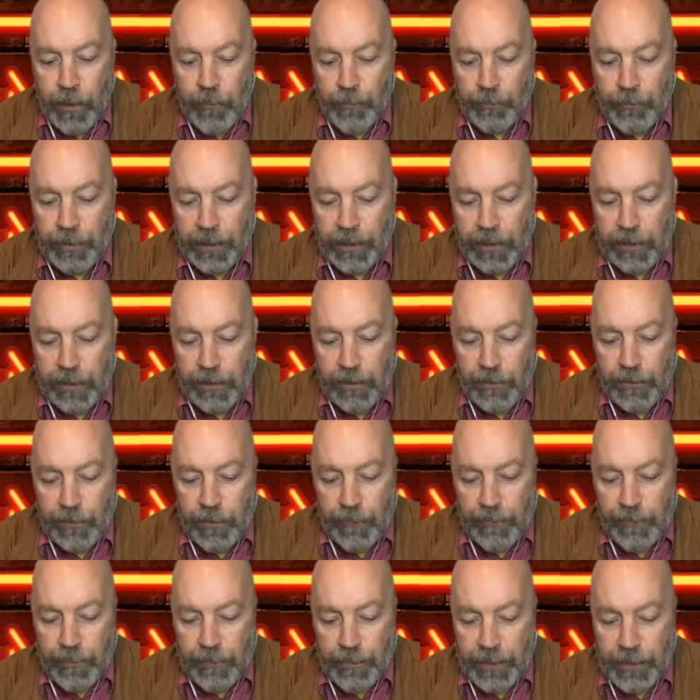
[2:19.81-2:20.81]
But
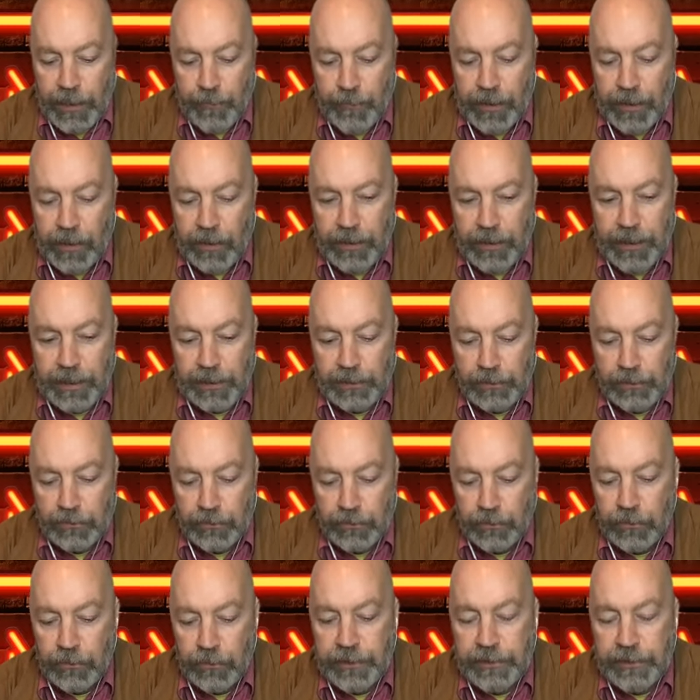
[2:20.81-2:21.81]
if you think about a
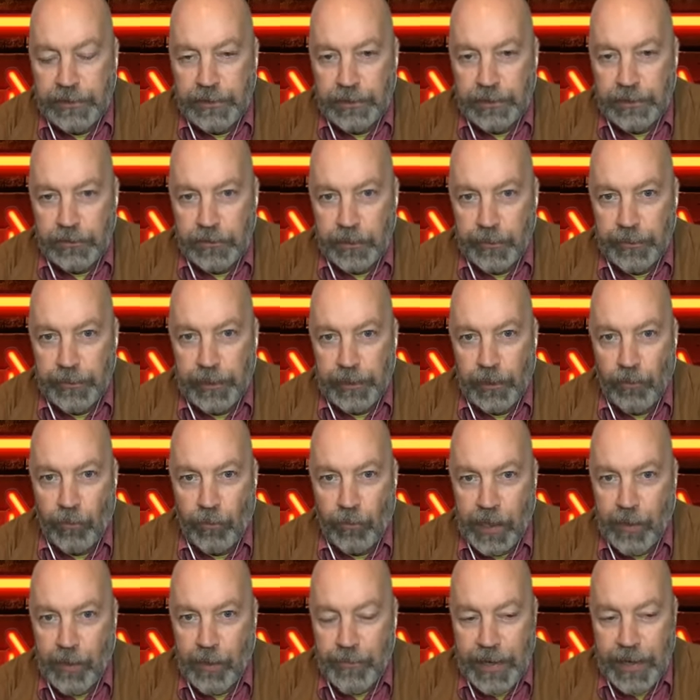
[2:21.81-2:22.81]
truly distributed
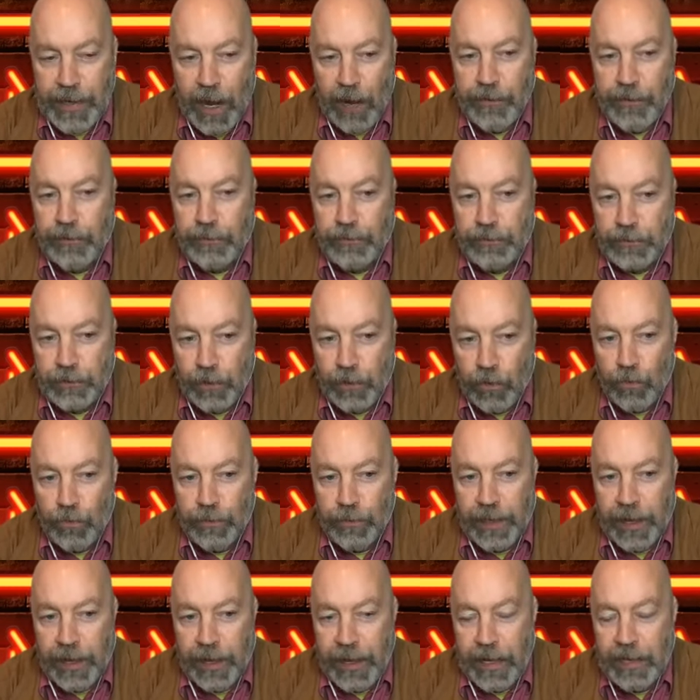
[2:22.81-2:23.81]
web, now you don't
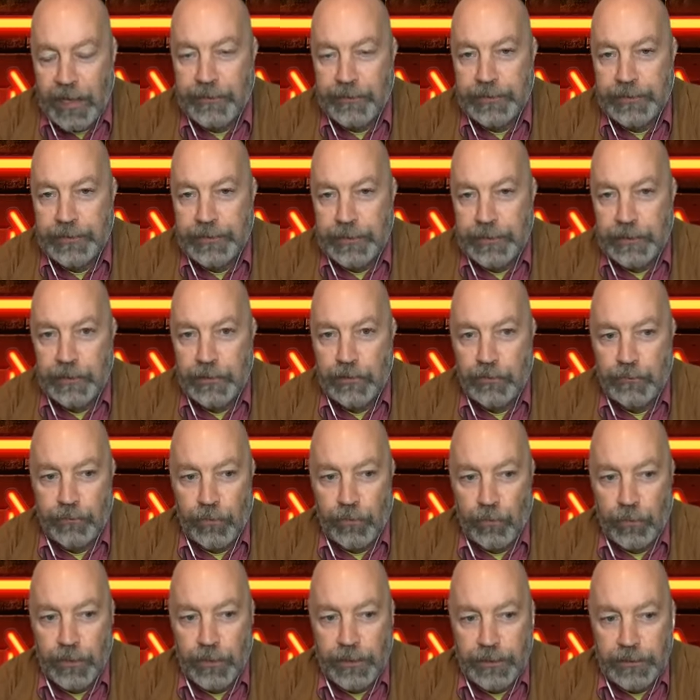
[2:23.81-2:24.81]
have a single
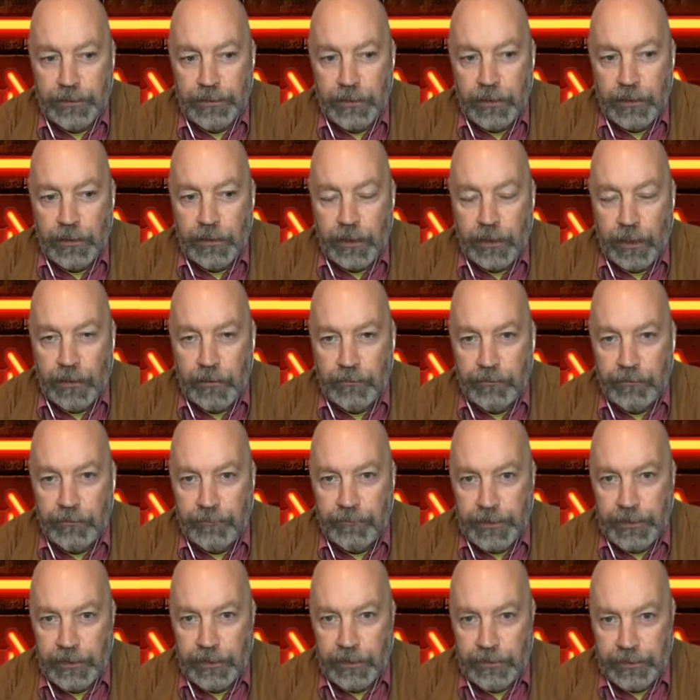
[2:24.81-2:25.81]
point of
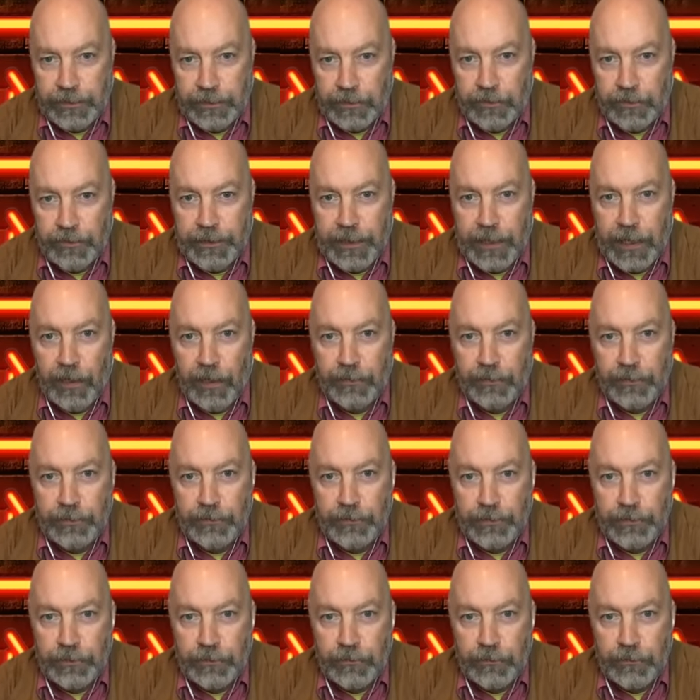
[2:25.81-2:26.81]
failure. Now you
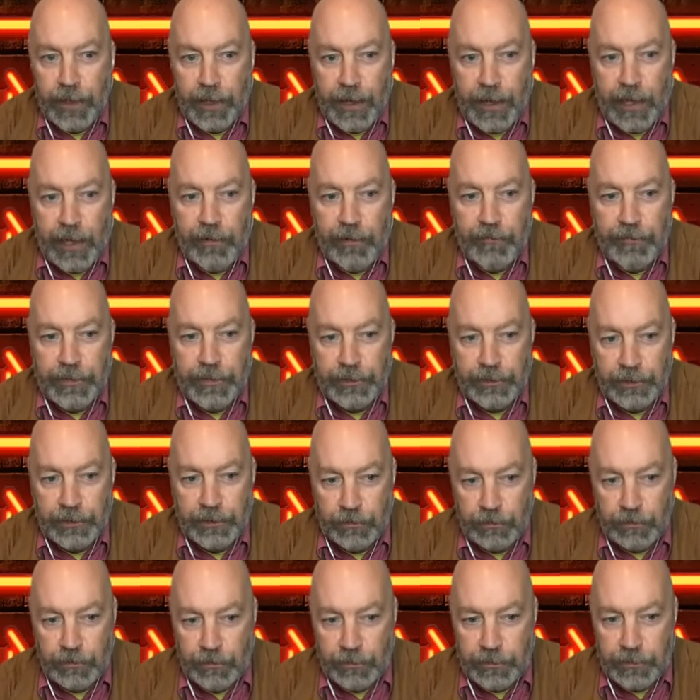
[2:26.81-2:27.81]
do have this
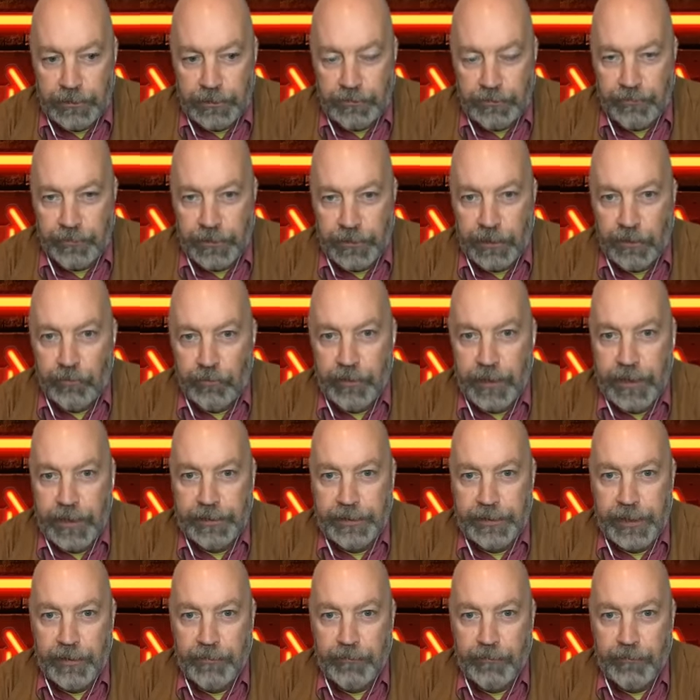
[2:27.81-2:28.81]
truly
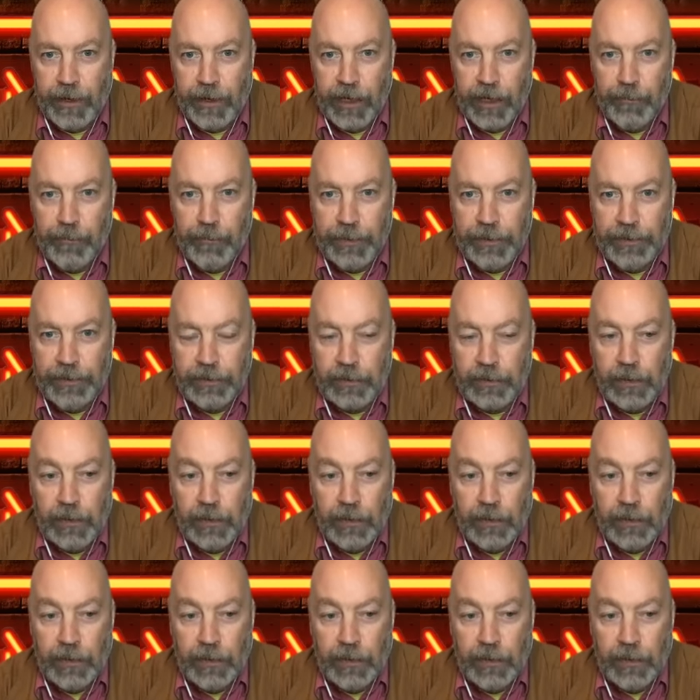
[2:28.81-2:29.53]
federated environment.